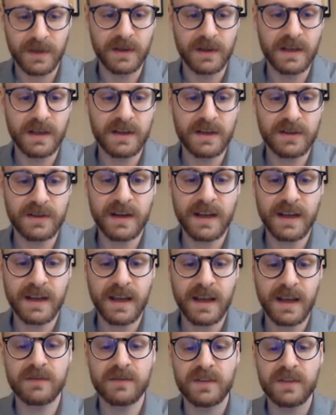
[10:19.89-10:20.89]
on
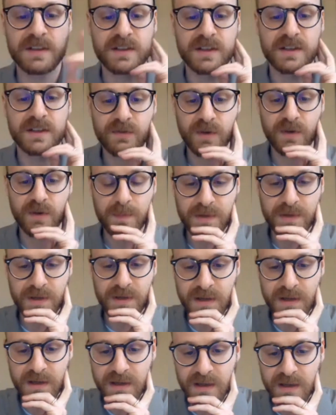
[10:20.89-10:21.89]
account of this
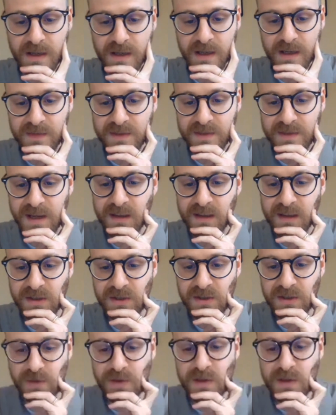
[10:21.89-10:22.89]
description of
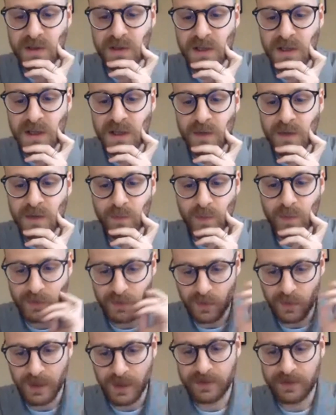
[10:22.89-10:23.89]
solitude, which
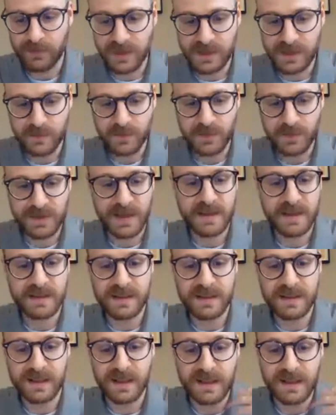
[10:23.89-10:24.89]
we'll have reason
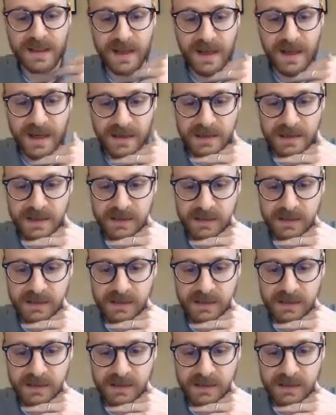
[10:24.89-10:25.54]
precisely to contest,